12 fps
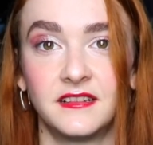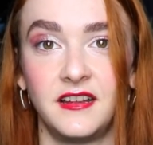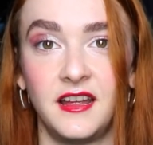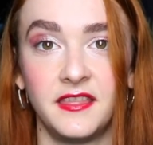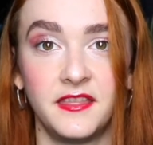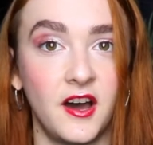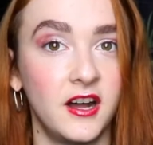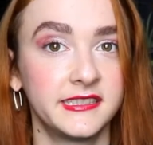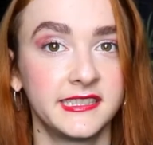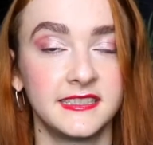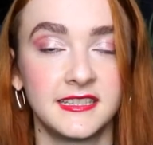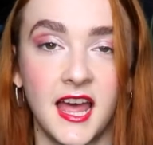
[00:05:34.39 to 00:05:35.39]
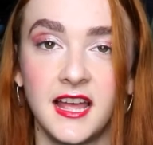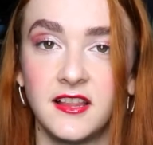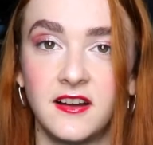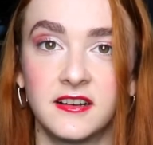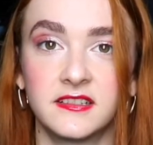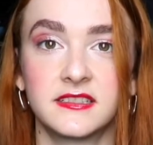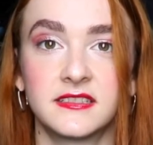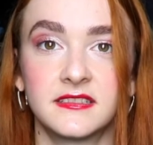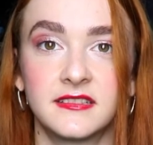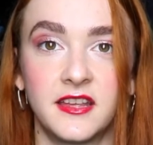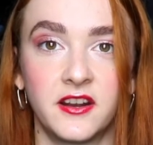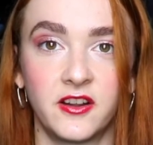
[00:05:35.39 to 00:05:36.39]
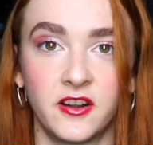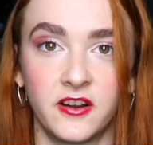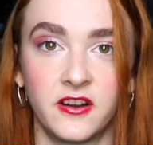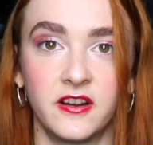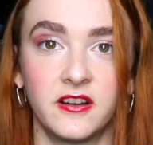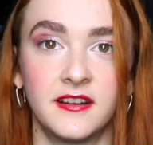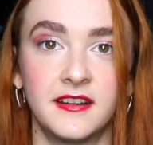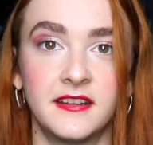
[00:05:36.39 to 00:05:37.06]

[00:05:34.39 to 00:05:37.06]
and thoughts and dialogues that occur